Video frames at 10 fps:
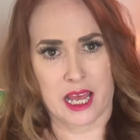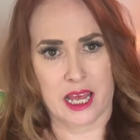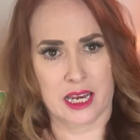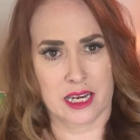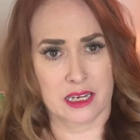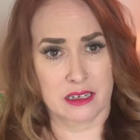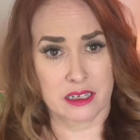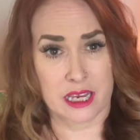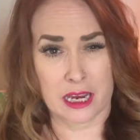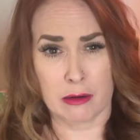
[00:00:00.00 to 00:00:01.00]
And
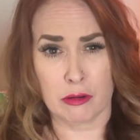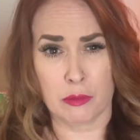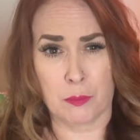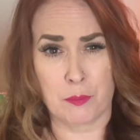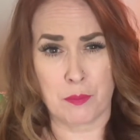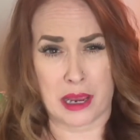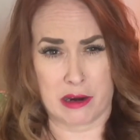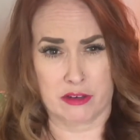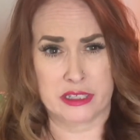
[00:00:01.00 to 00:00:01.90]
Carol Bayer